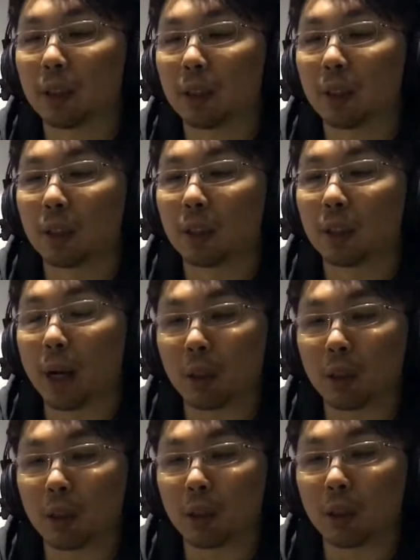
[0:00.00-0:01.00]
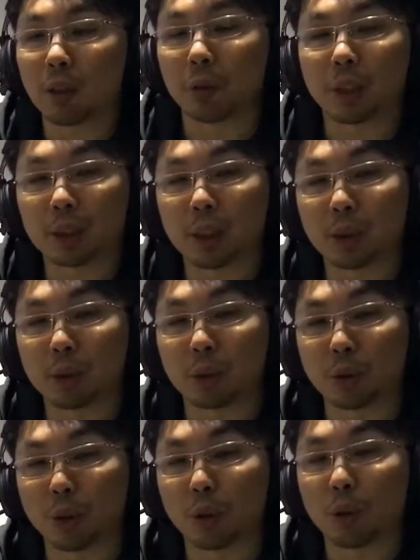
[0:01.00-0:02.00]
well, you just need to
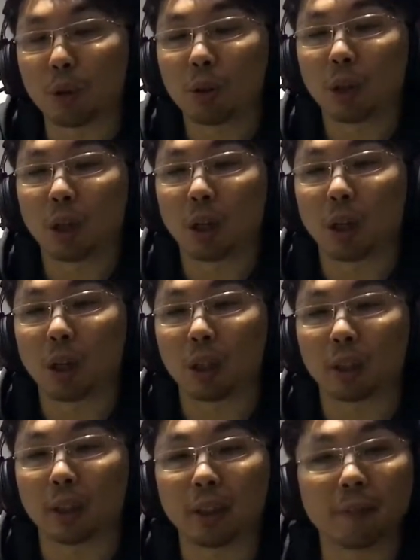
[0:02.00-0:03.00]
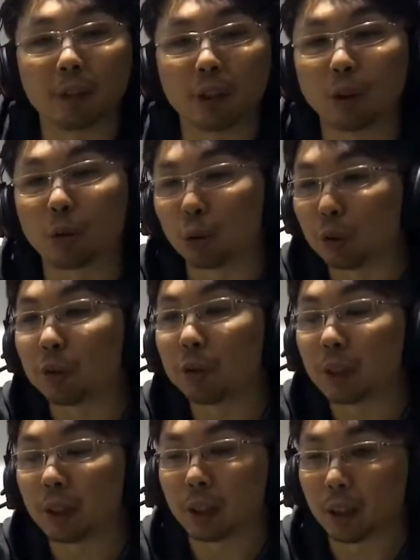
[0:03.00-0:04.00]
know the individual grooves
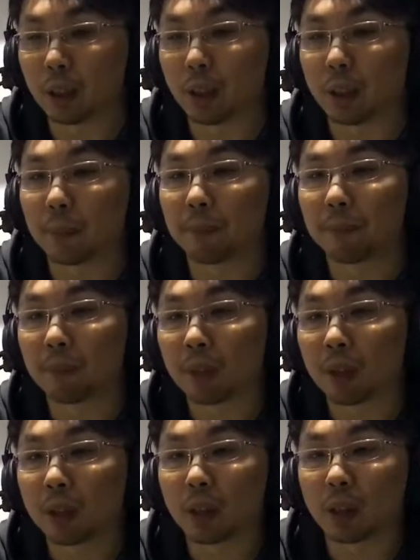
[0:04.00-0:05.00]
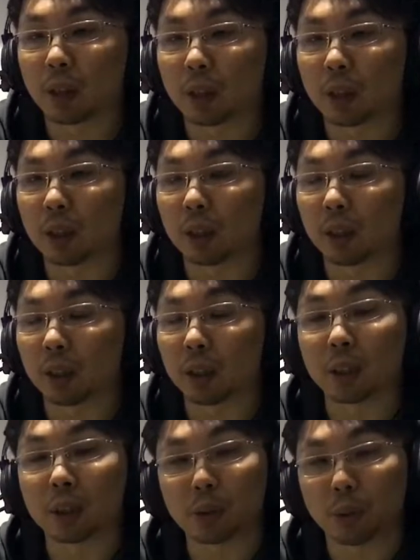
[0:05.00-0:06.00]
in the
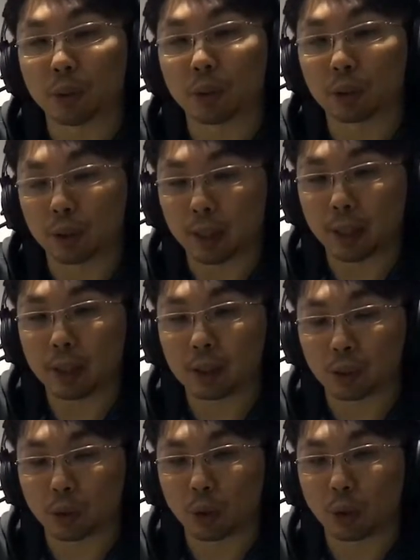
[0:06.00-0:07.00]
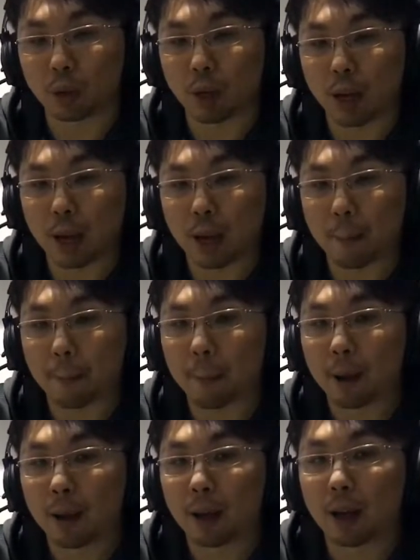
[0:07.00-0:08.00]
scores. All right. So
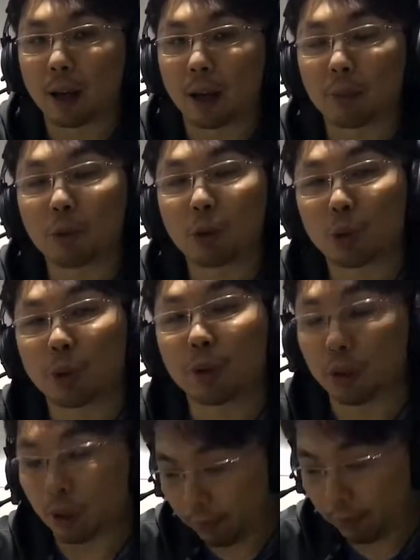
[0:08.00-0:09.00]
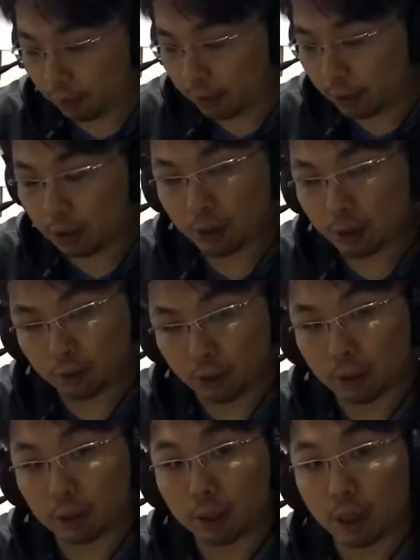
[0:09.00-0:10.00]
I'm sure you all have already
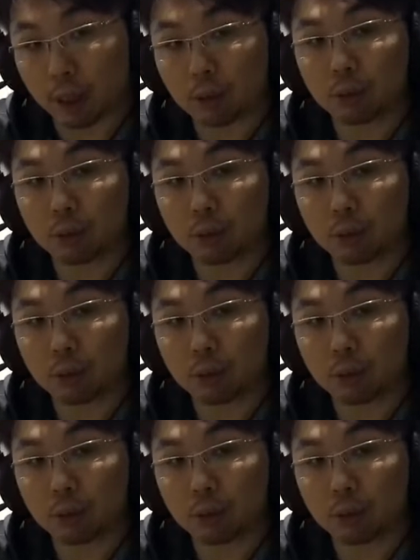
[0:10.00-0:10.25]
written down